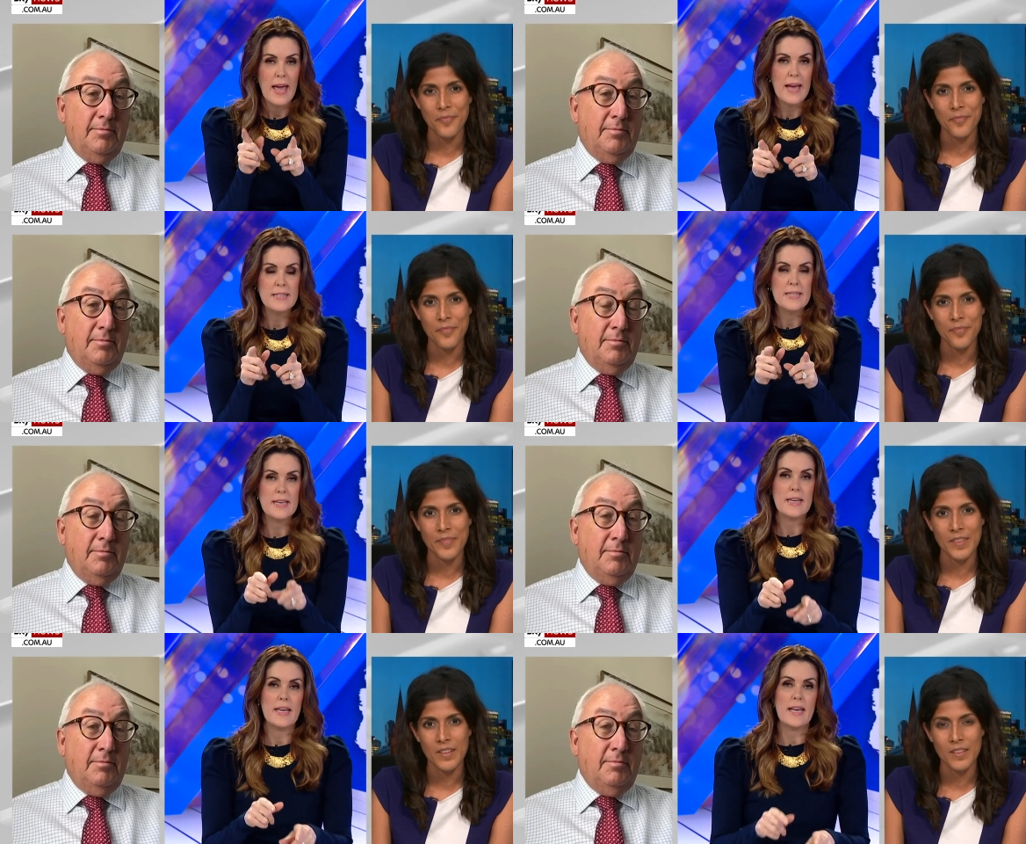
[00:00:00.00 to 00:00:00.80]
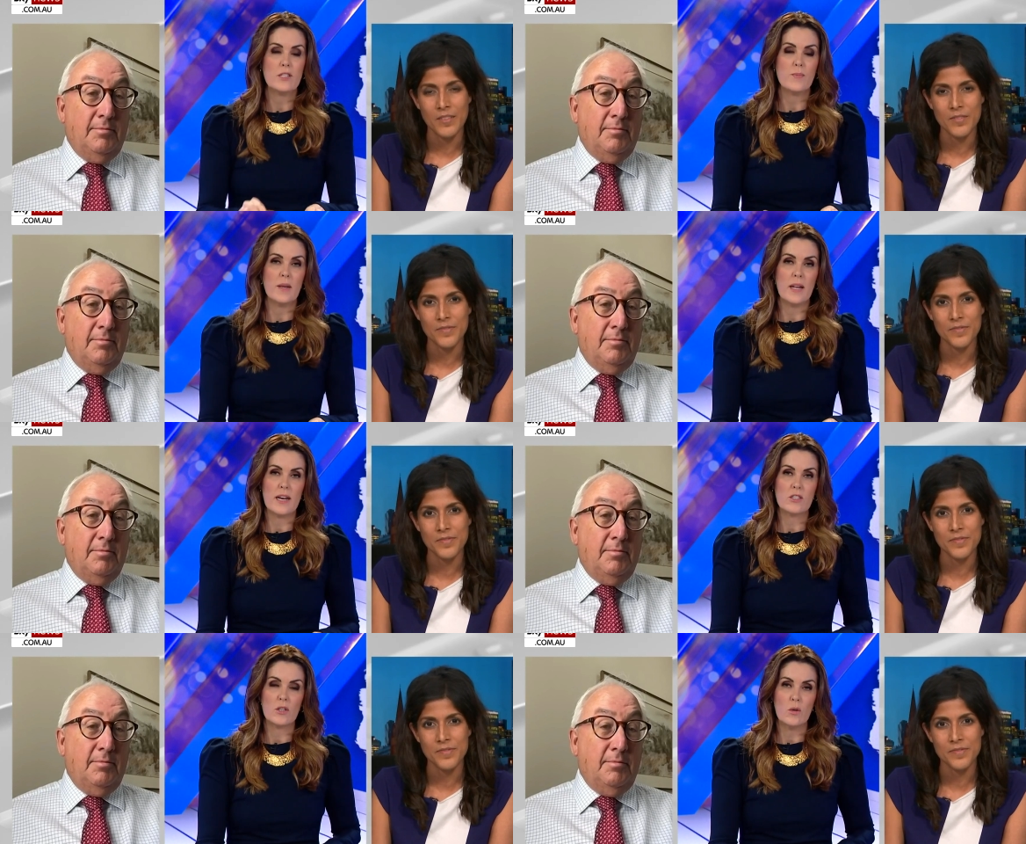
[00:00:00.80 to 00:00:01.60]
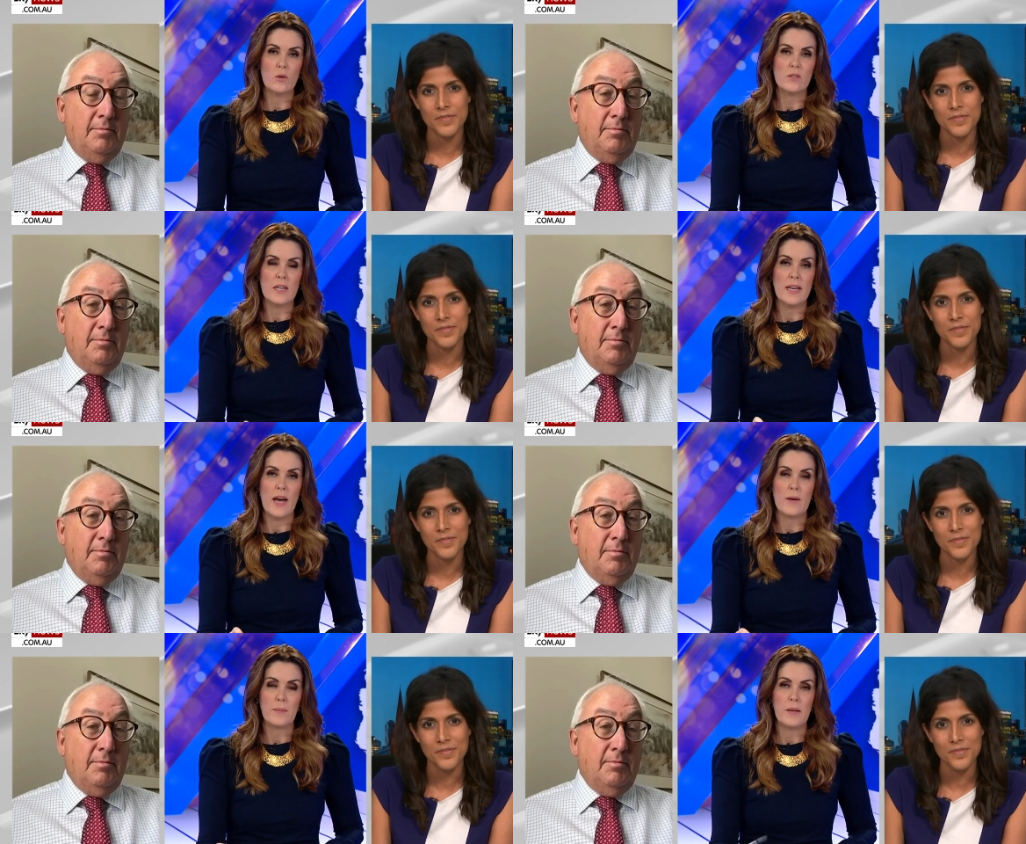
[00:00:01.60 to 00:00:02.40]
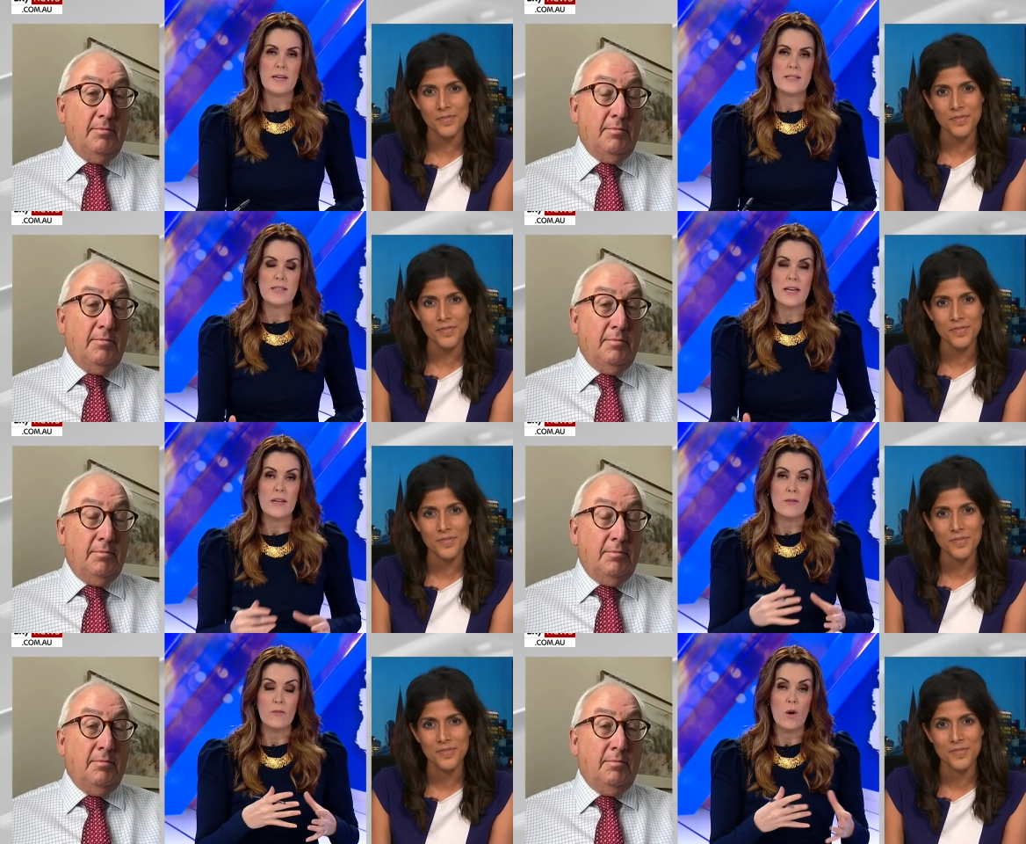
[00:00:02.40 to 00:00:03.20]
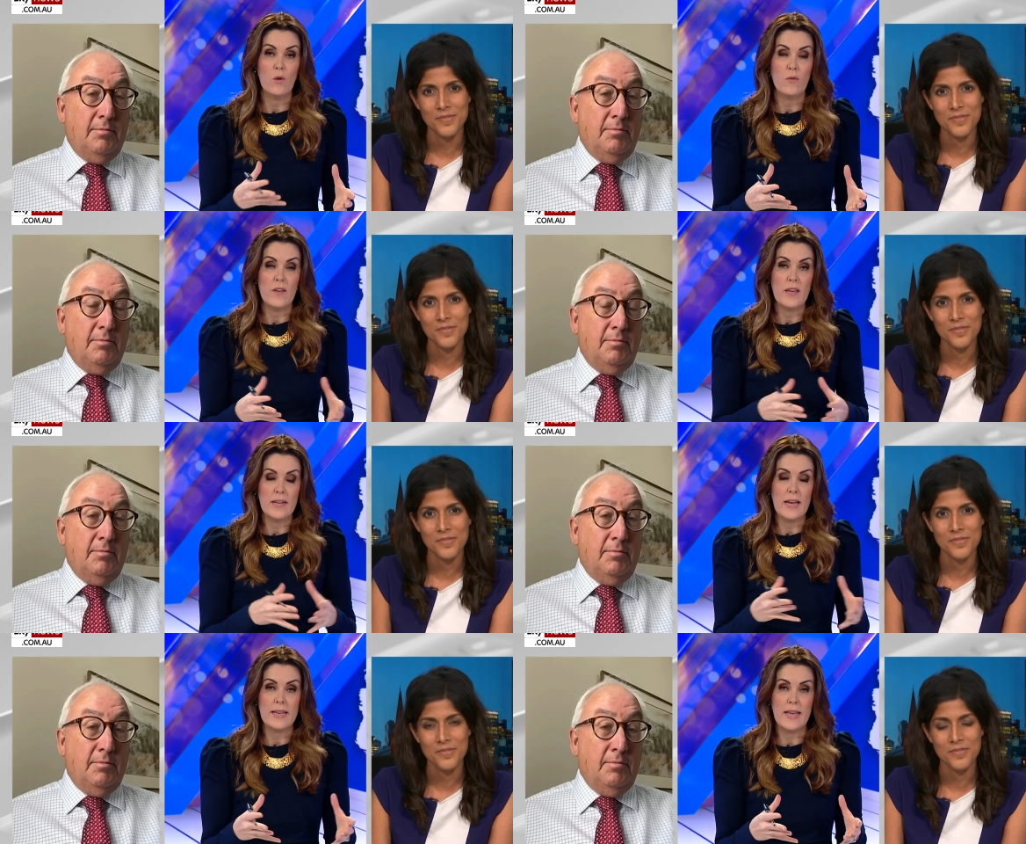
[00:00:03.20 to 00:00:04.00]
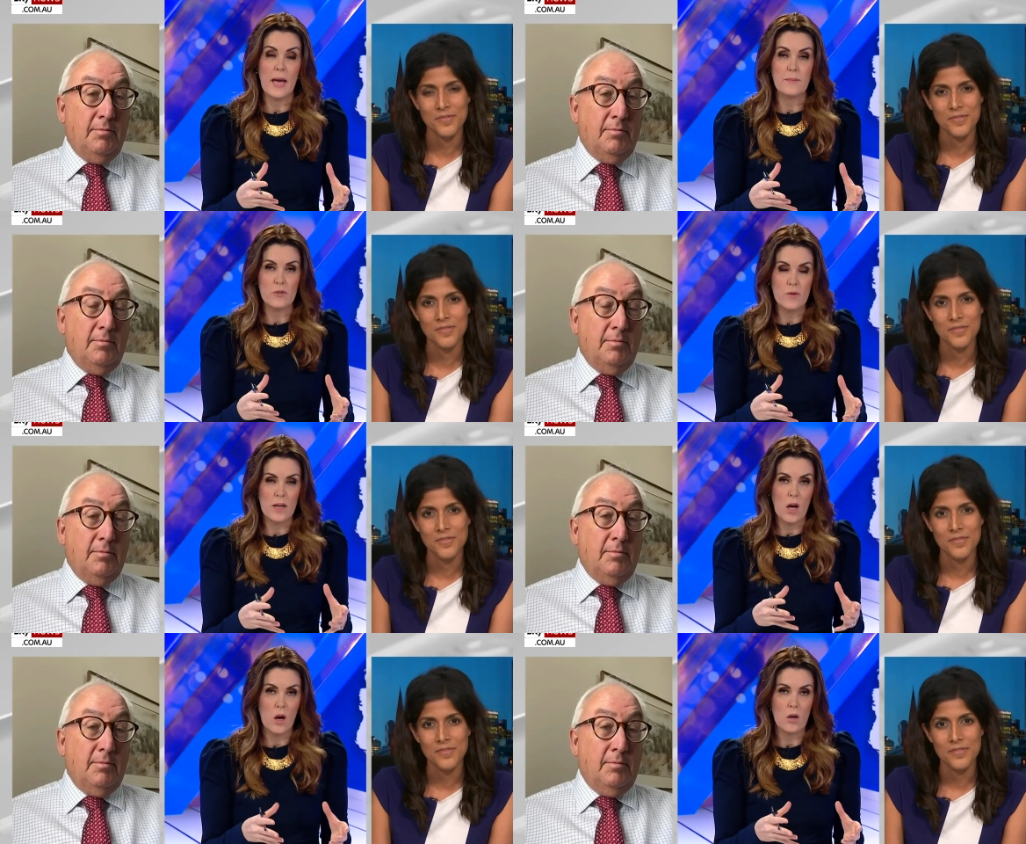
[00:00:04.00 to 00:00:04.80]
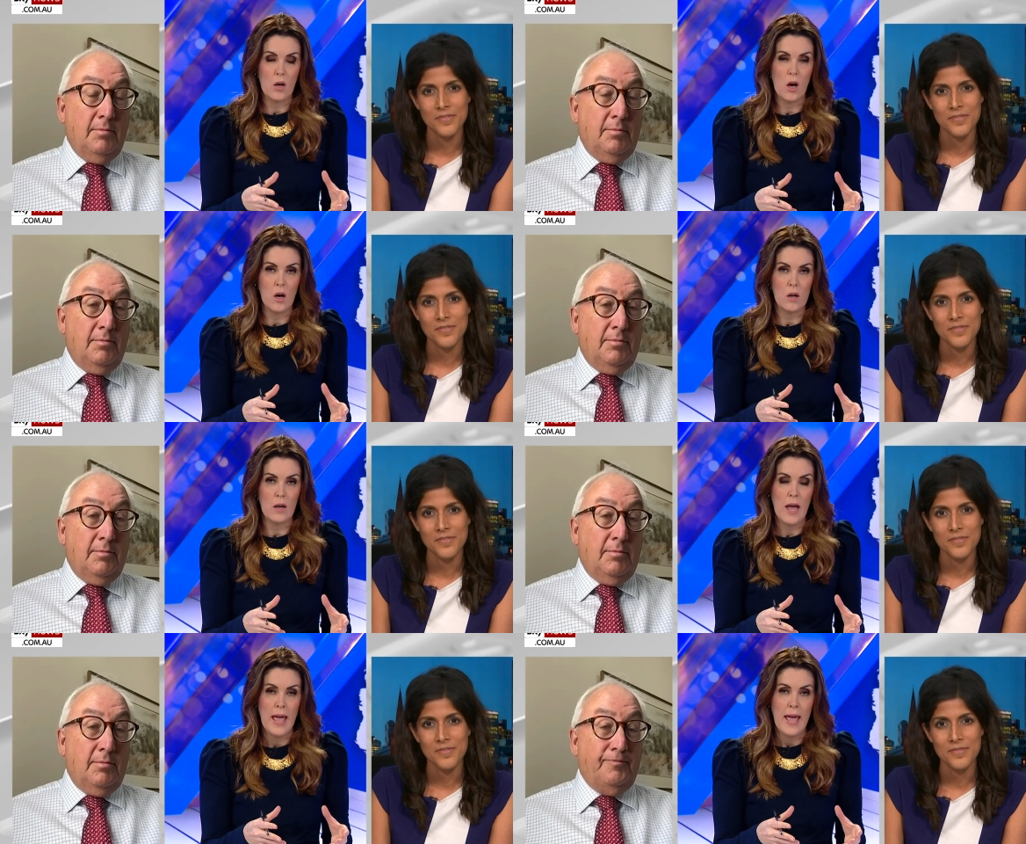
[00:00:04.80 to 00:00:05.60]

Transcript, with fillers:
Speaker 1: anti-espionage laws that are now in place involving and capturing Hong Kong.